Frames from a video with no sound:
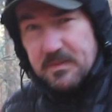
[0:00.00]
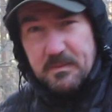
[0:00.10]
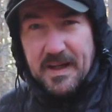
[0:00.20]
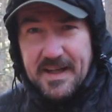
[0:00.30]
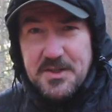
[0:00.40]

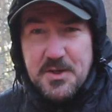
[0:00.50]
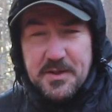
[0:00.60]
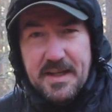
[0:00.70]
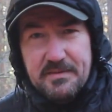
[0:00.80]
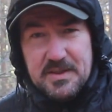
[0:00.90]
I guess you could
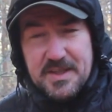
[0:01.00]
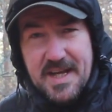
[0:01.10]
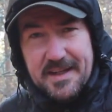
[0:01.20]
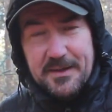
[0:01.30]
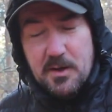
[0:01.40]
even
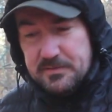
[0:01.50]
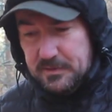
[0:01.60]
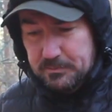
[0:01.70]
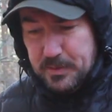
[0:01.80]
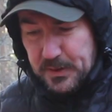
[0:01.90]
take it off
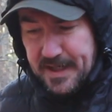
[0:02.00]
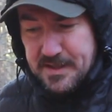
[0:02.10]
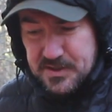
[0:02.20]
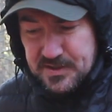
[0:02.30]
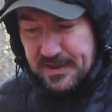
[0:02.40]
and put it in
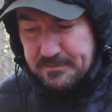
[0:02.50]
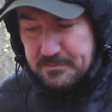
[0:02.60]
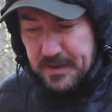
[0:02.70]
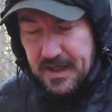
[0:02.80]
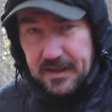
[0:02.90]
your sleeping
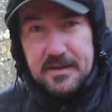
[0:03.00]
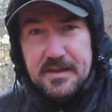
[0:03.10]
bag,